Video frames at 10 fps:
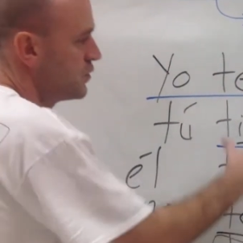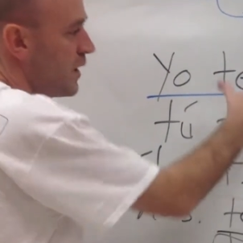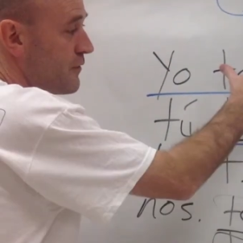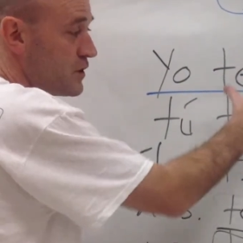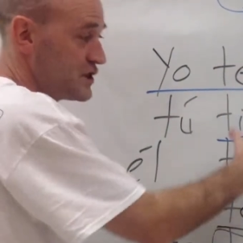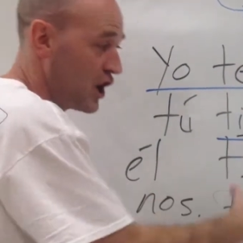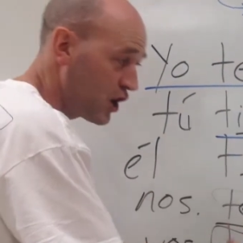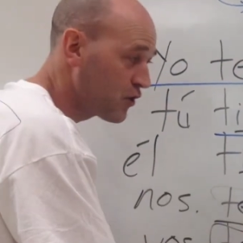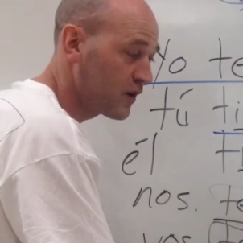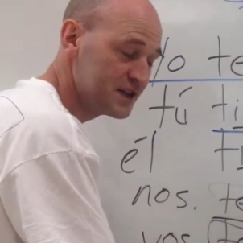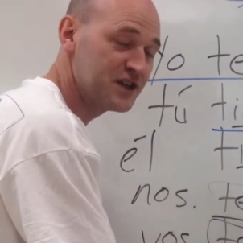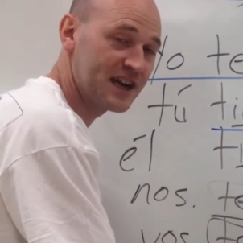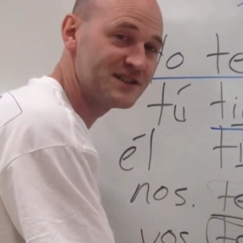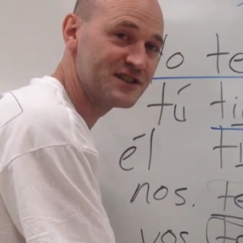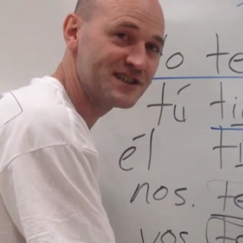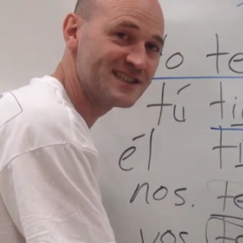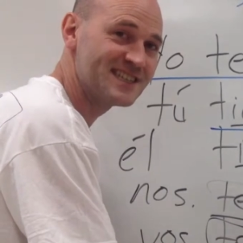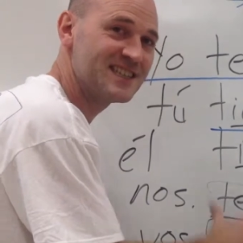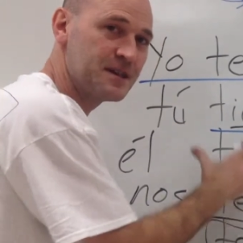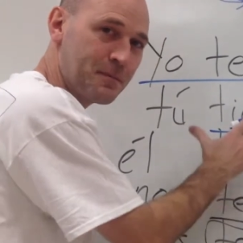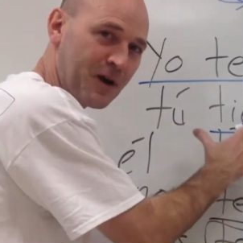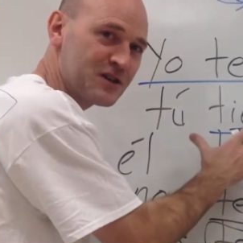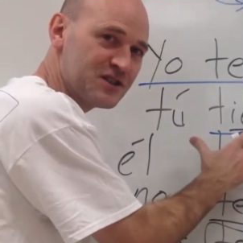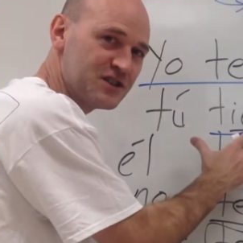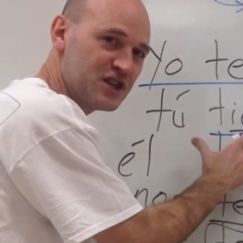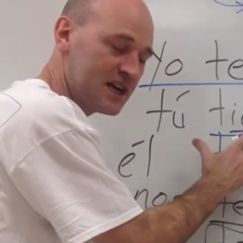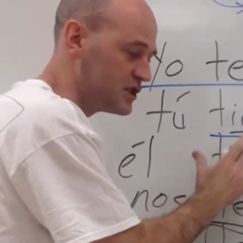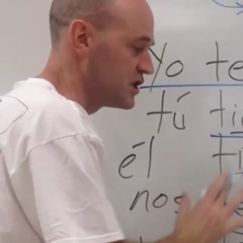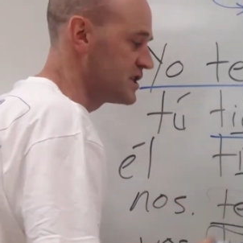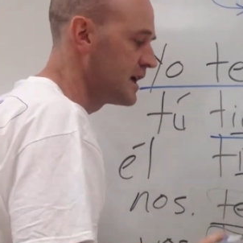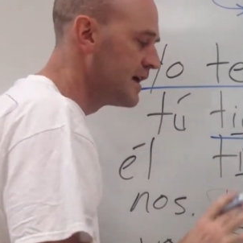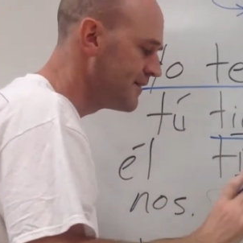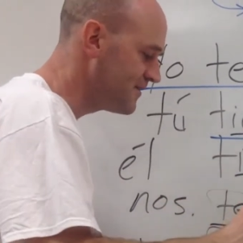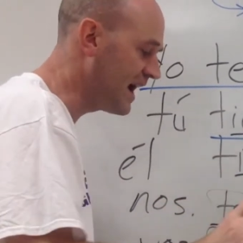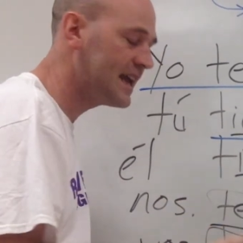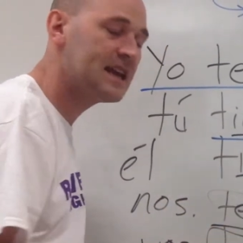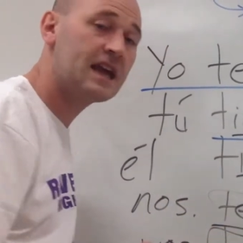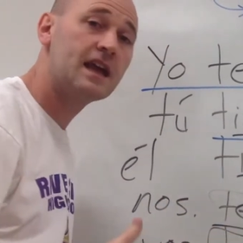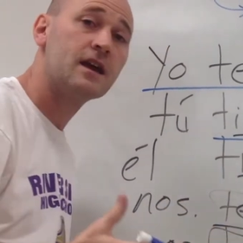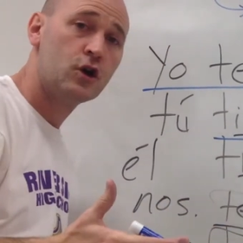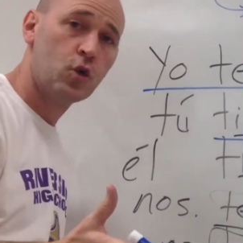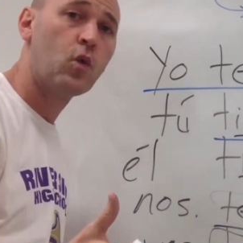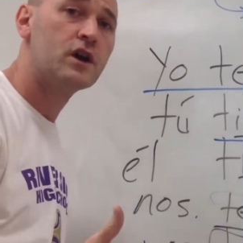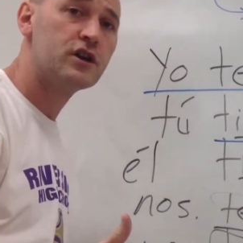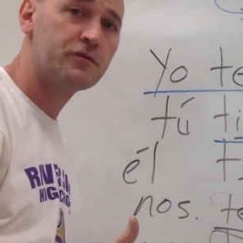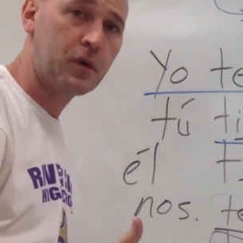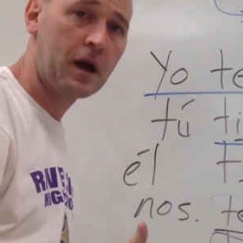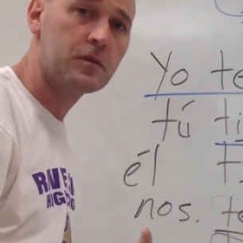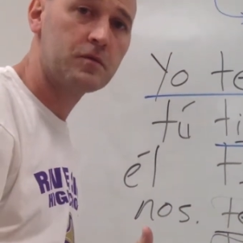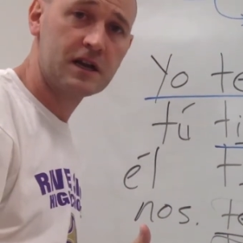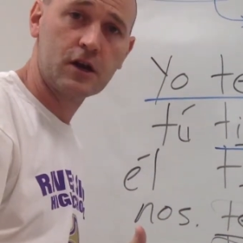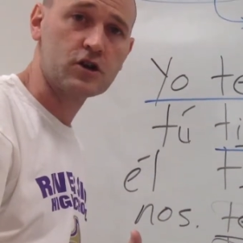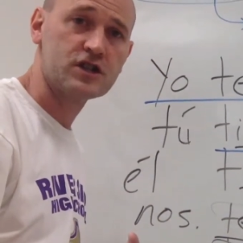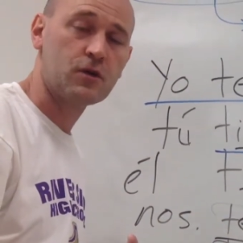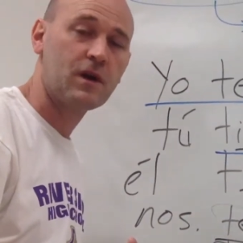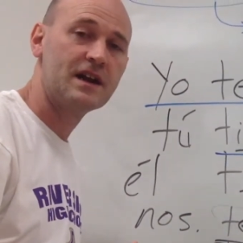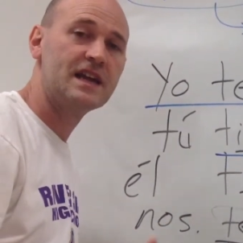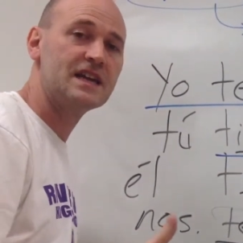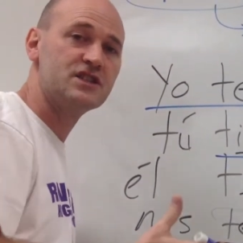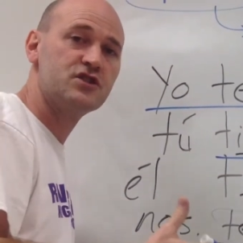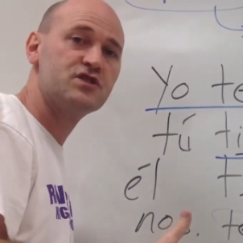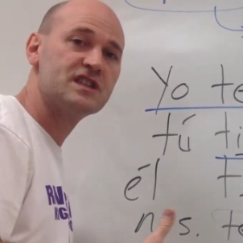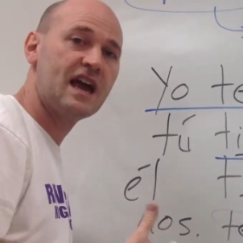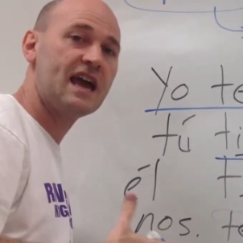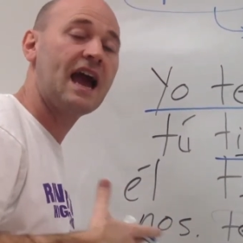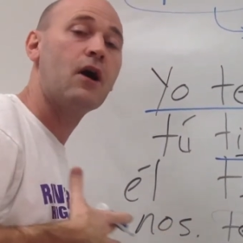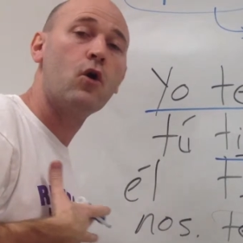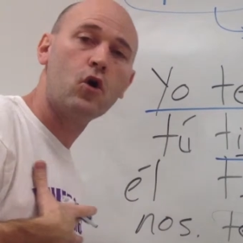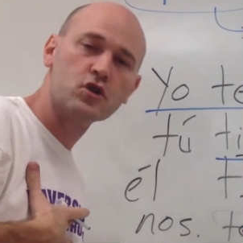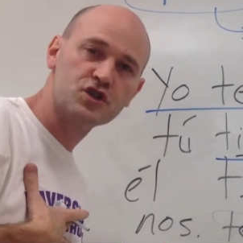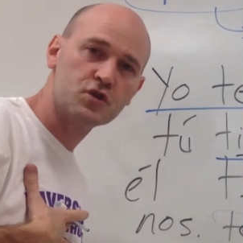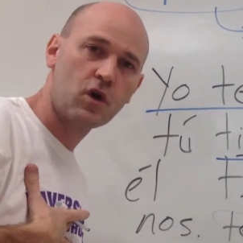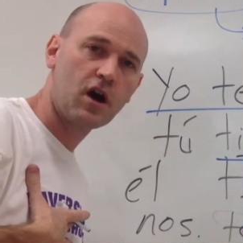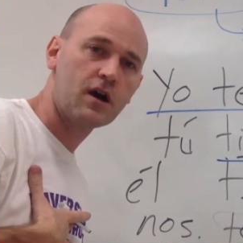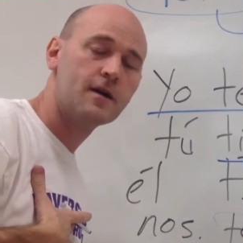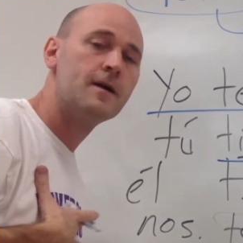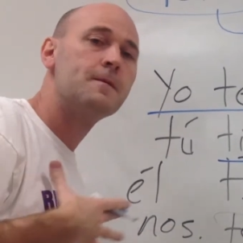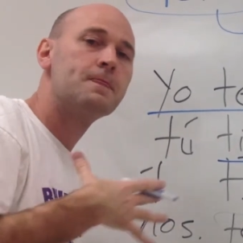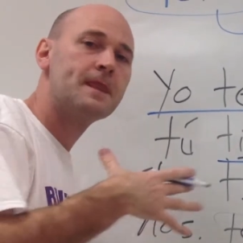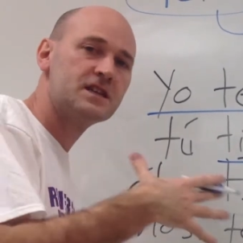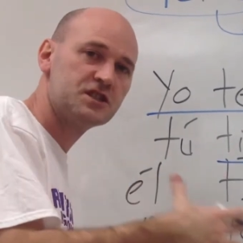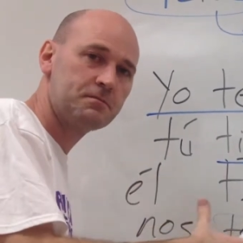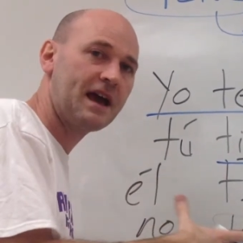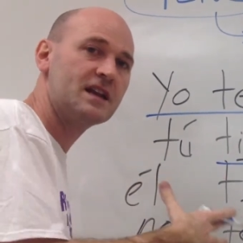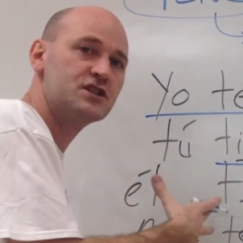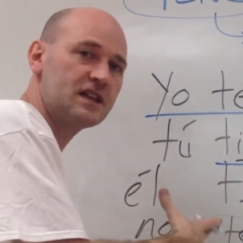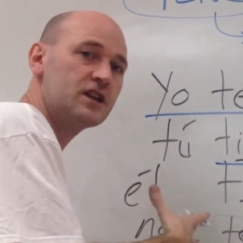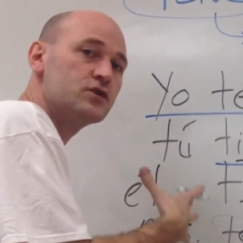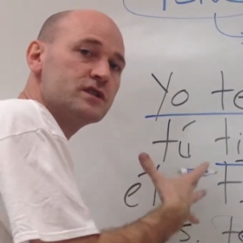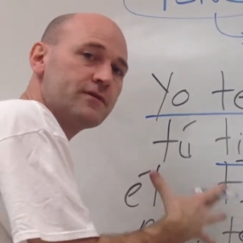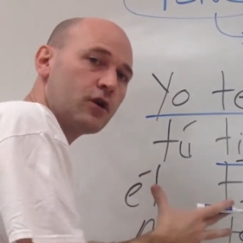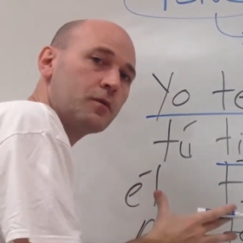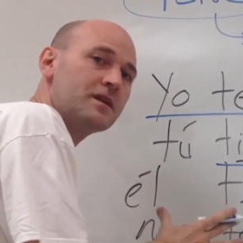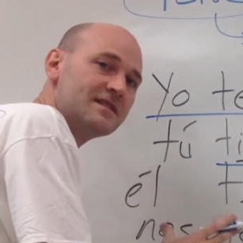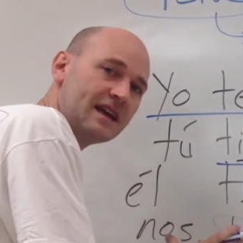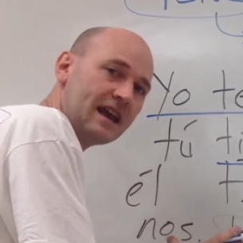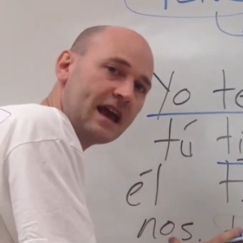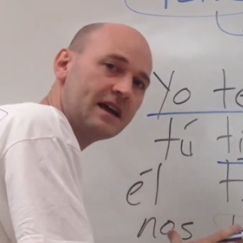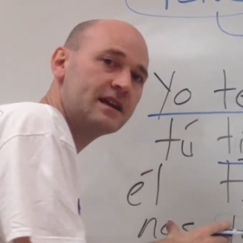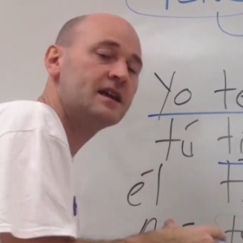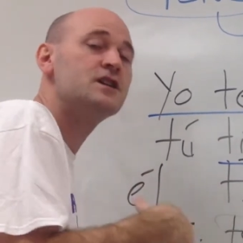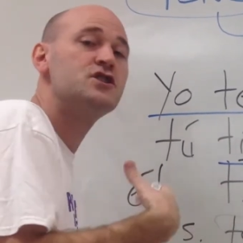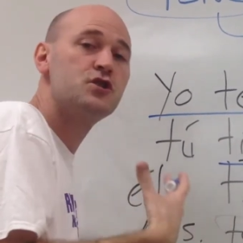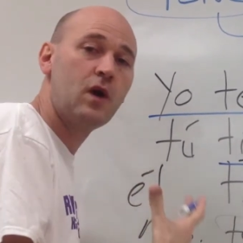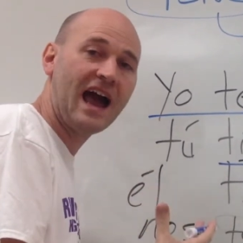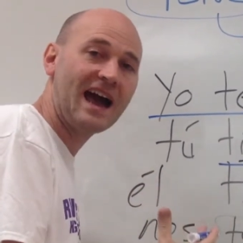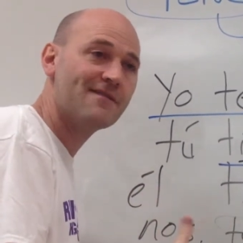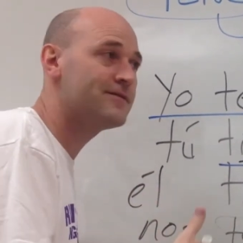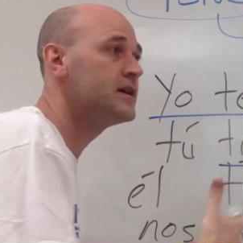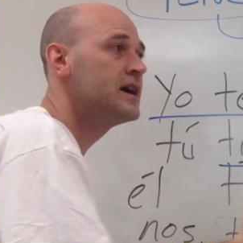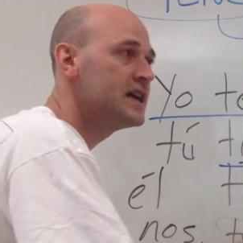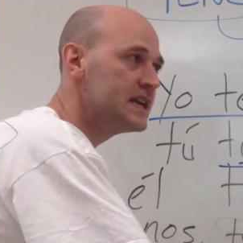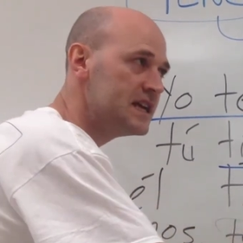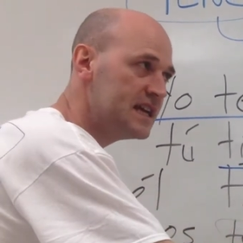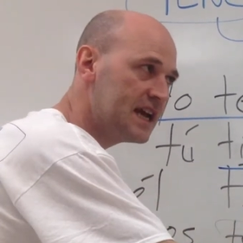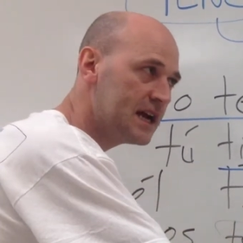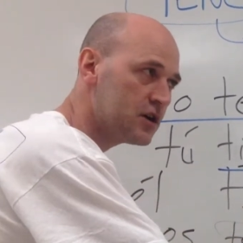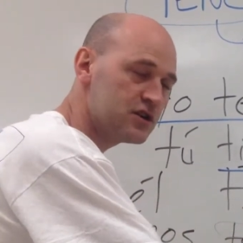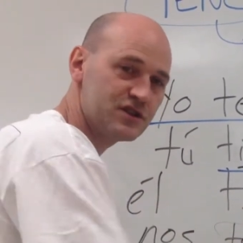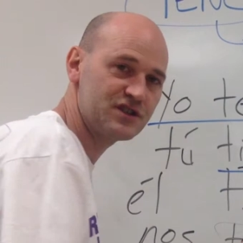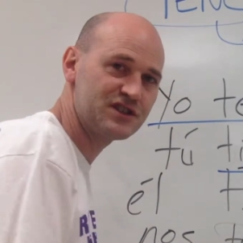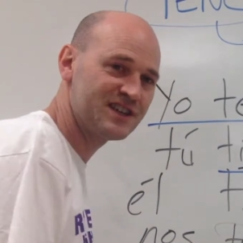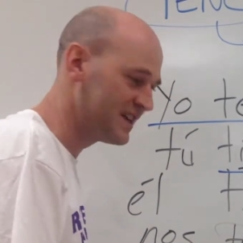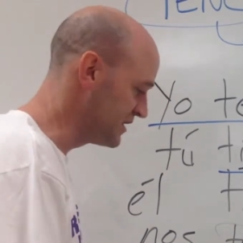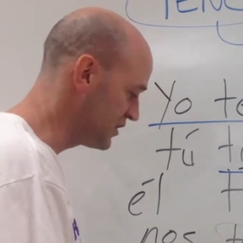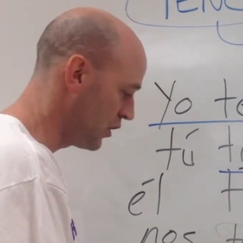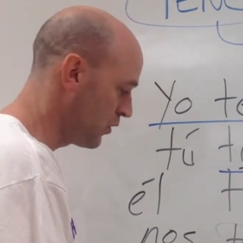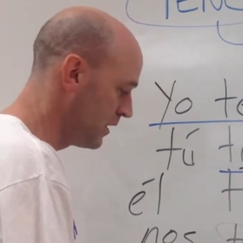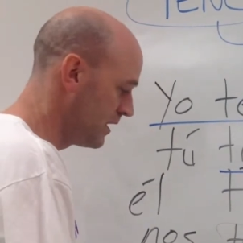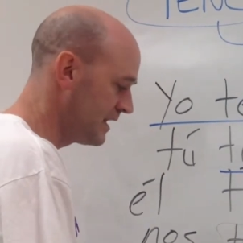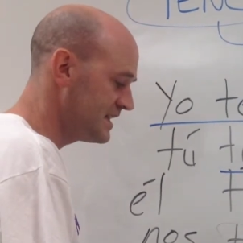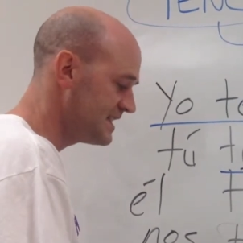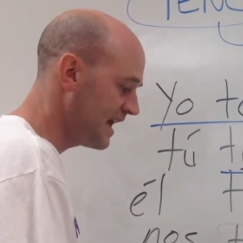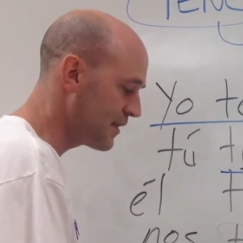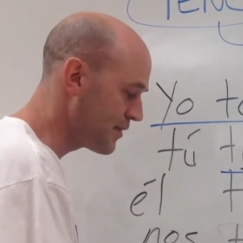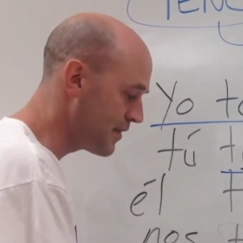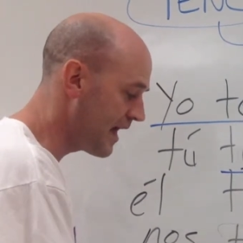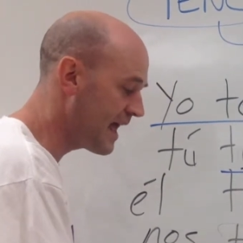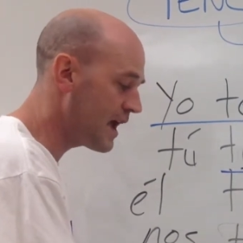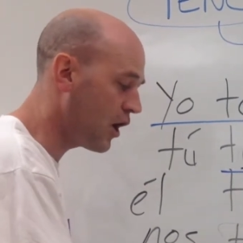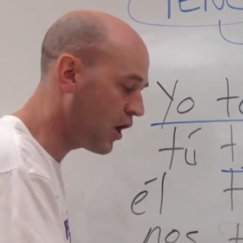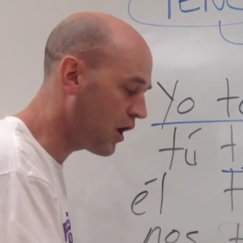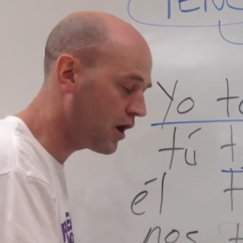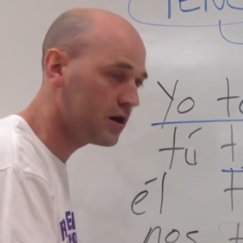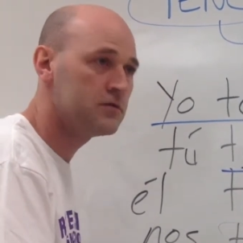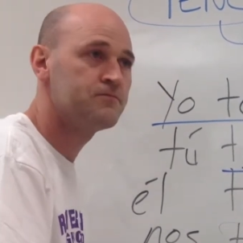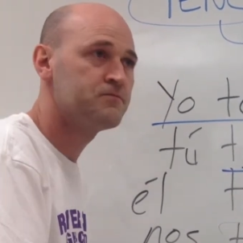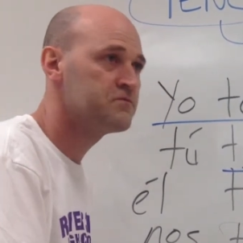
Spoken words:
Whoever is hungry changes. The person changes. Finally, one you've probably learned already is to say how old you are. In Spanish, they use the verb tener, to have years. So let's say they are